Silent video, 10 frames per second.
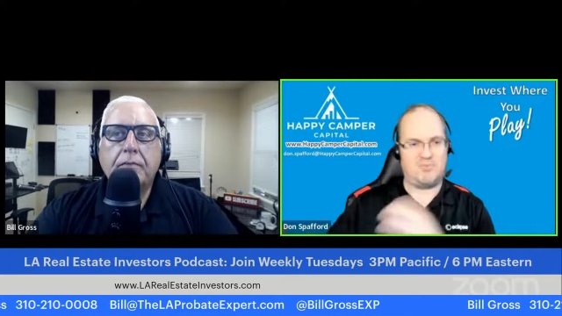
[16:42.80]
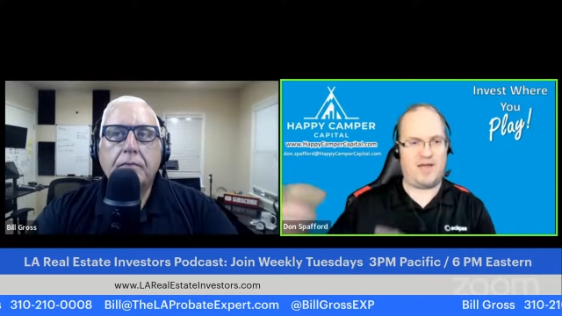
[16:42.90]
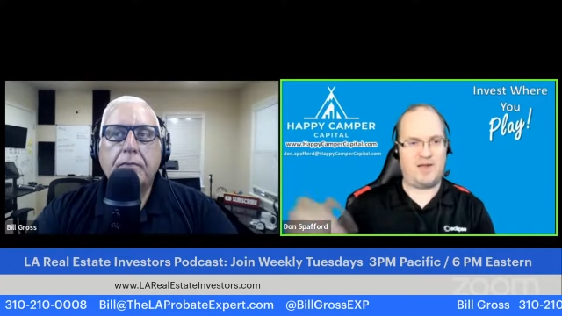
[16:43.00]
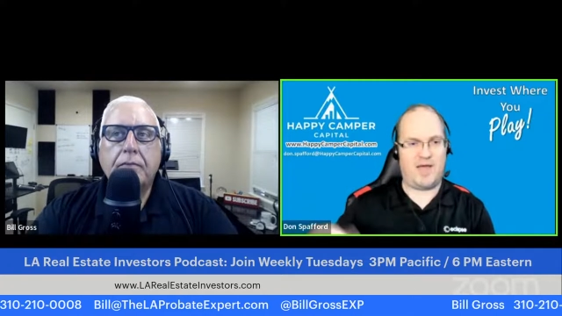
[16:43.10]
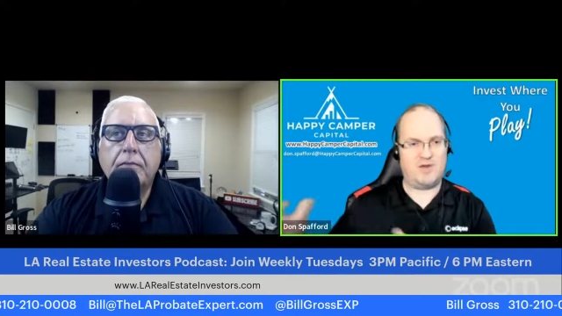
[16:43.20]

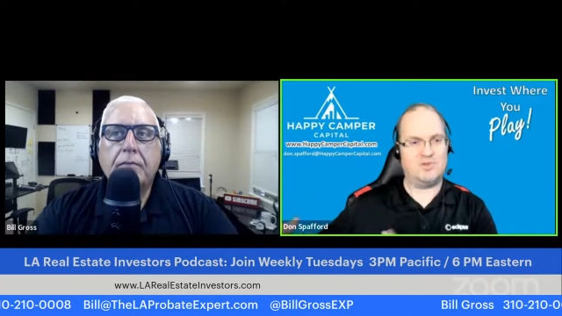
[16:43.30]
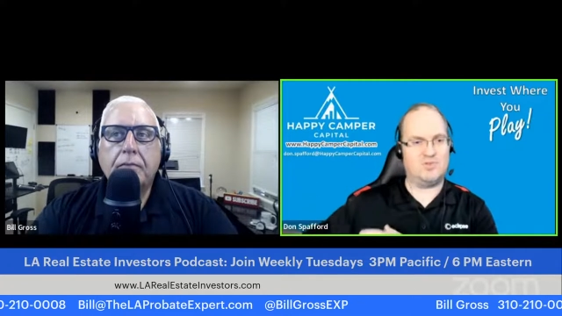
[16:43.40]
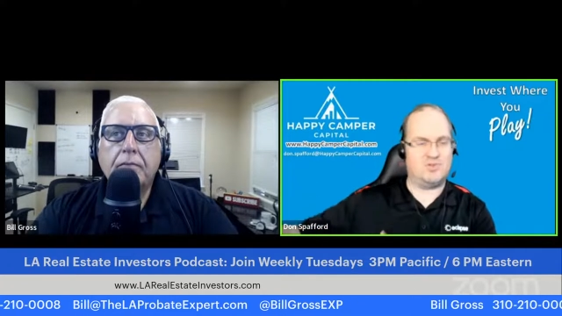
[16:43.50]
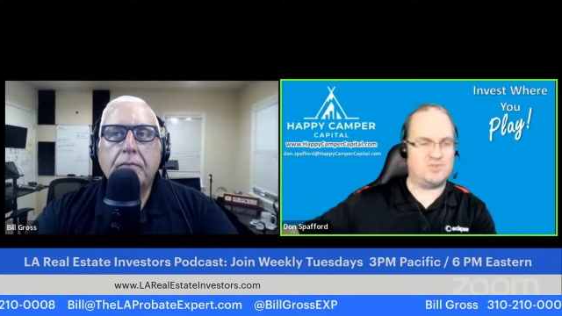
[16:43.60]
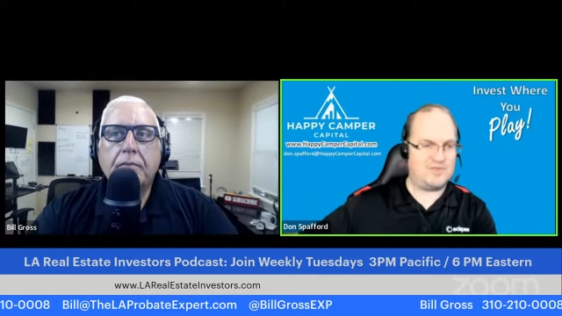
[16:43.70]
Speaker 1: provide higher
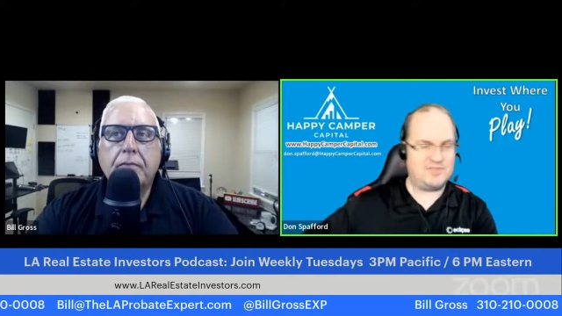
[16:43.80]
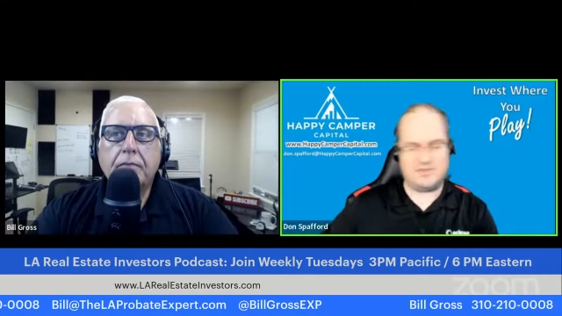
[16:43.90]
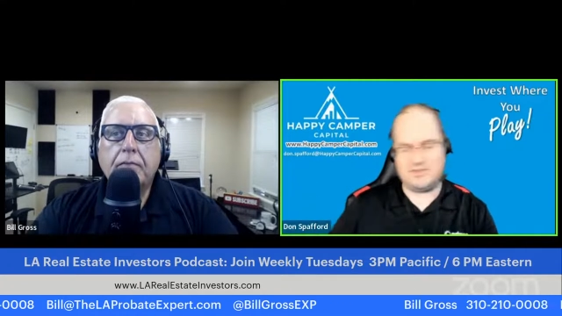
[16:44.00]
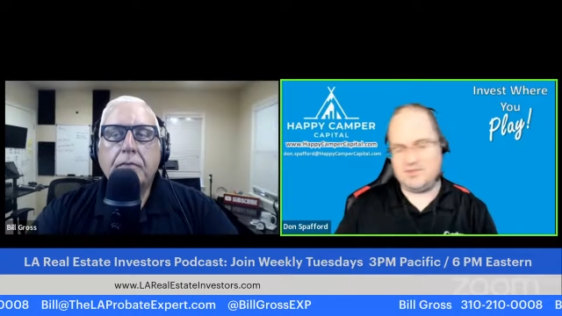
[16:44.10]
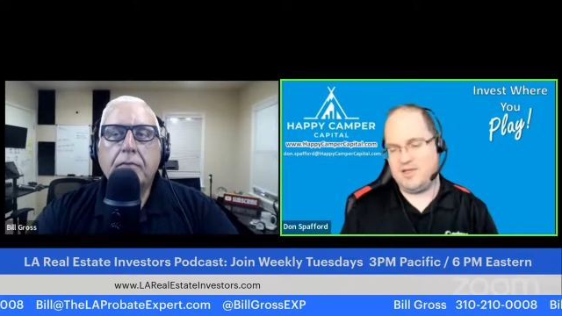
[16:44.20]
during those off
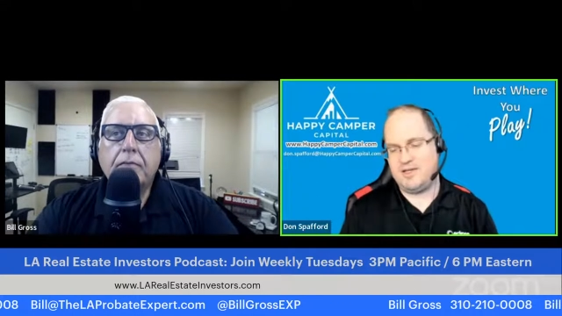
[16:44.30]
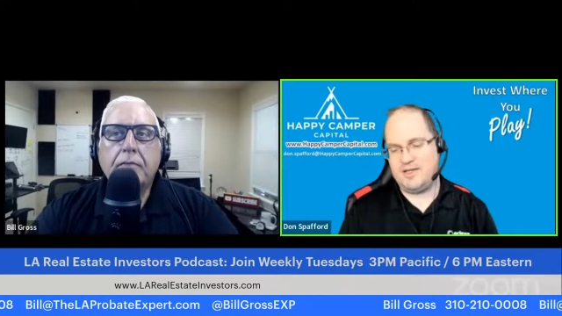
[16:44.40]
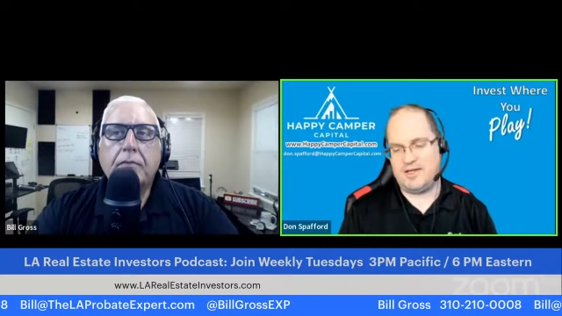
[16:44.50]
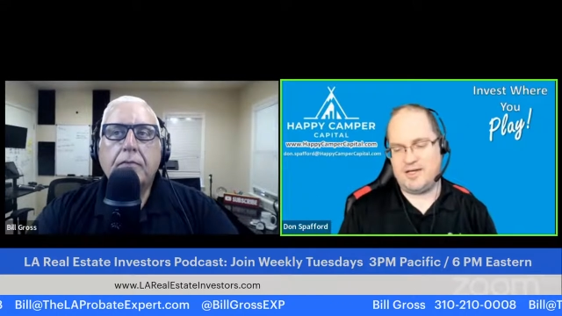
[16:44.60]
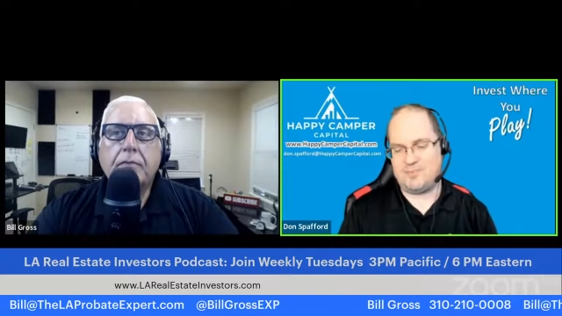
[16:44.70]
season,
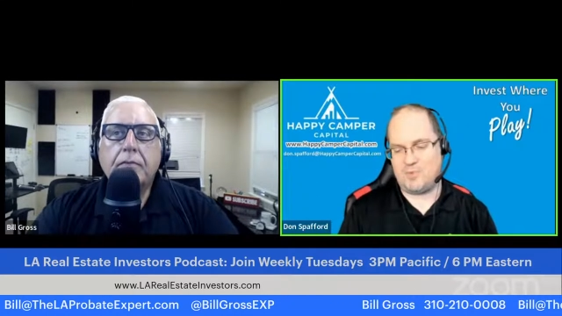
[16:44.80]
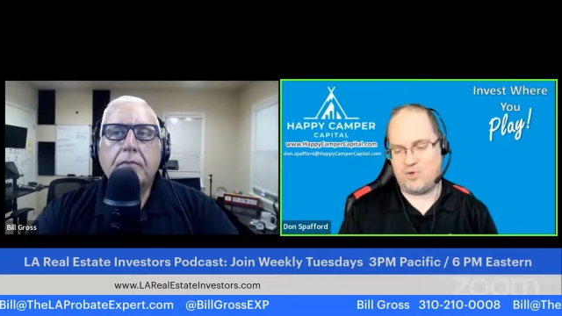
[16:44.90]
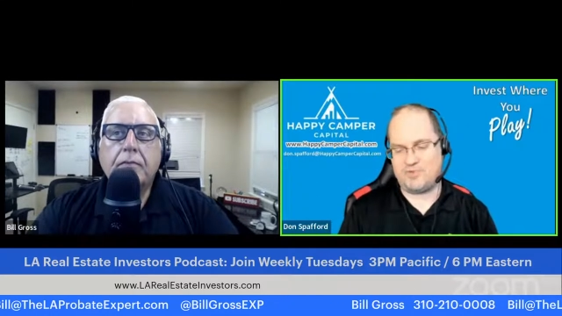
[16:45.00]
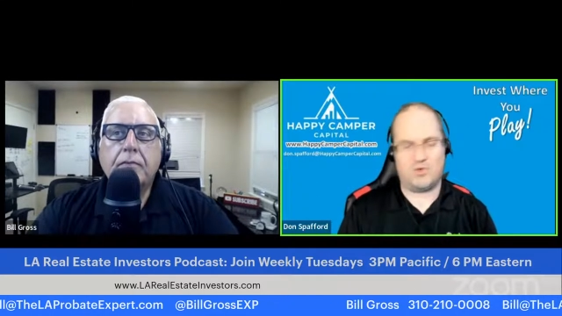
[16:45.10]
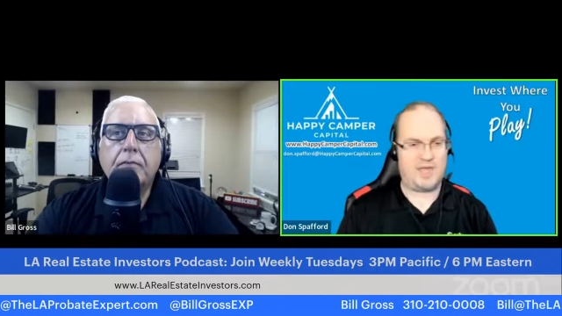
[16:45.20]
um,
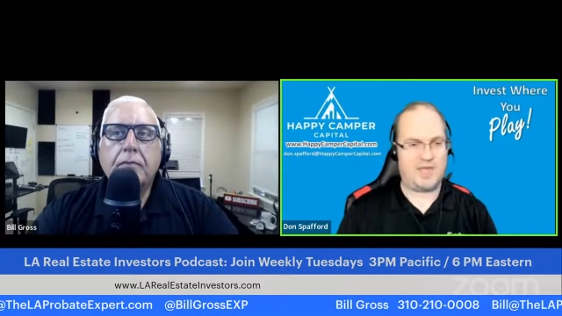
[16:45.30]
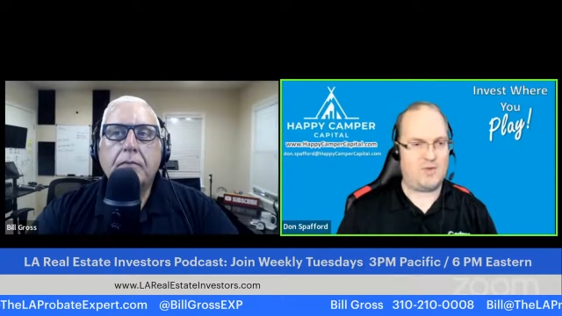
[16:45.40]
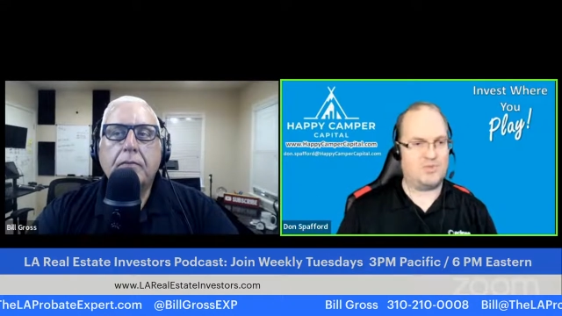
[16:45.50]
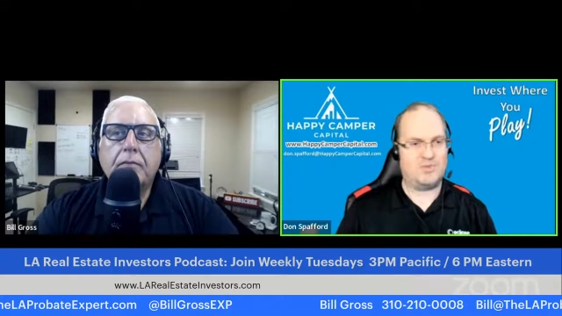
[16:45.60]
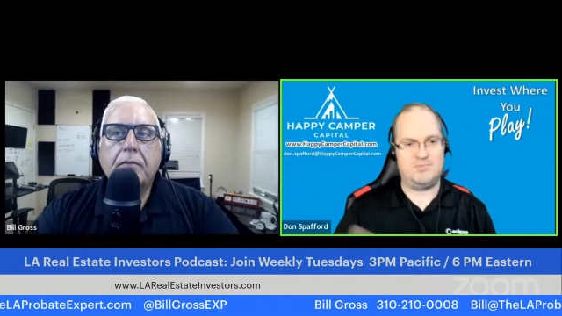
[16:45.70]
or if they're
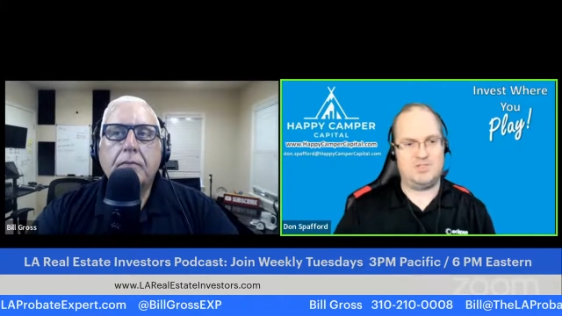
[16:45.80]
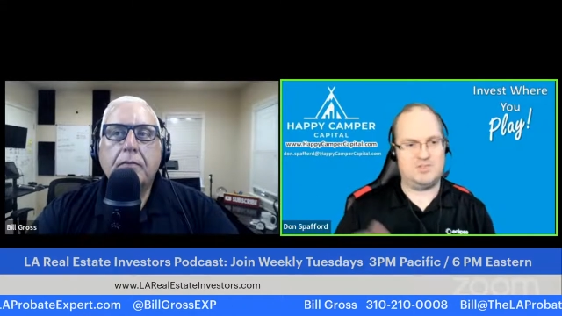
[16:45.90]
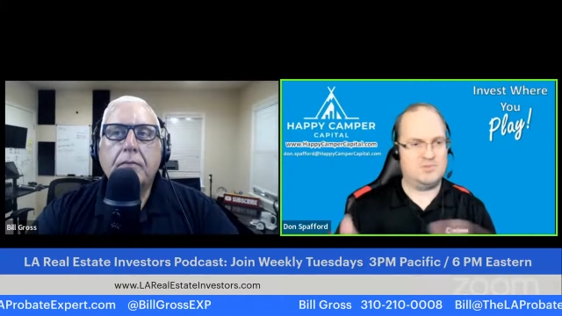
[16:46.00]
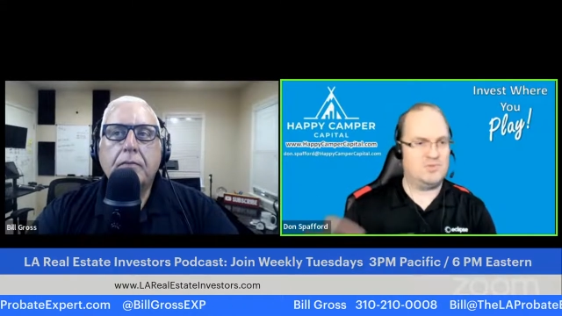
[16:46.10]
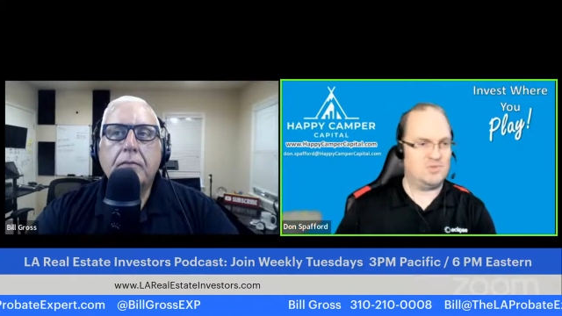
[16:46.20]
okay with
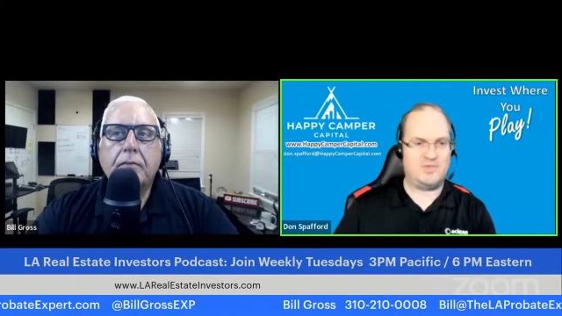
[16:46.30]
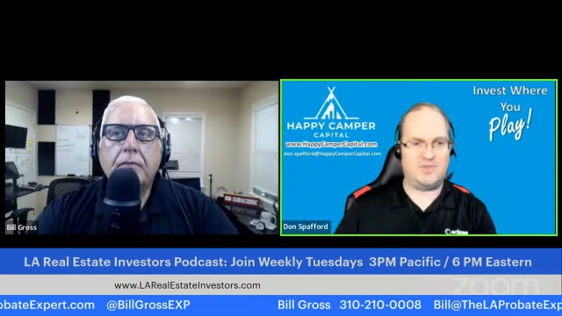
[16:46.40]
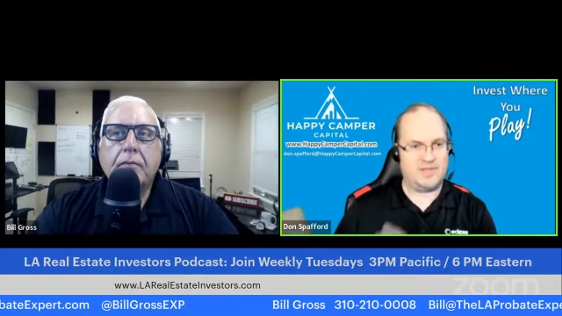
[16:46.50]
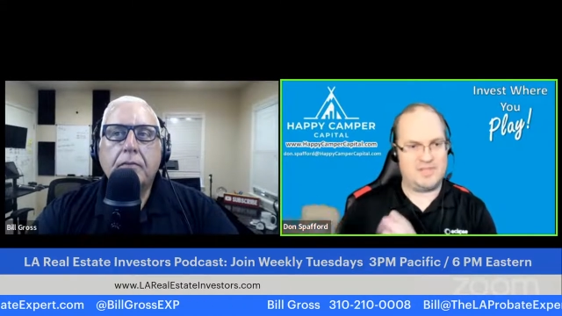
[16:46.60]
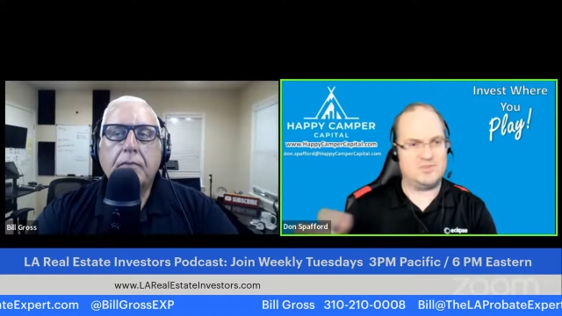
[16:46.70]
just
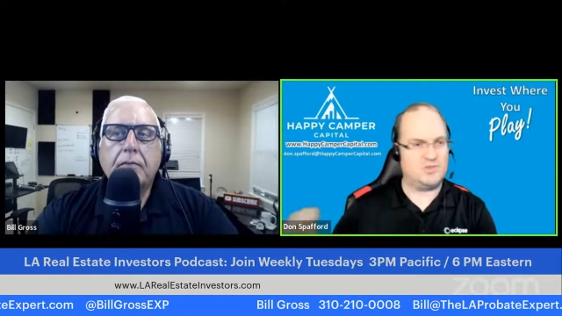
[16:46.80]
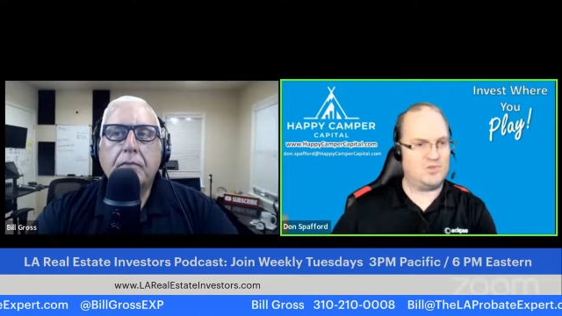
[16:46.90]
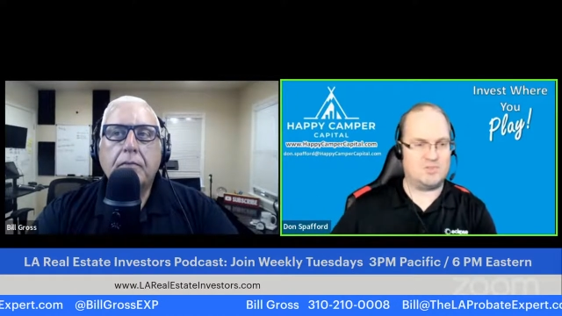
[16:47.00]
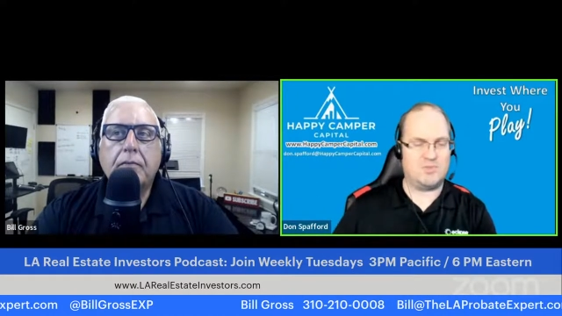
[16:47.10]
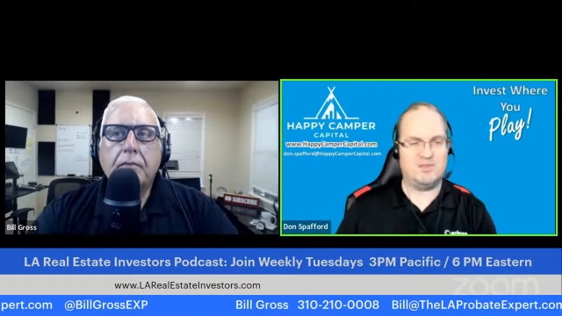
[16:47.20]
receiving less during those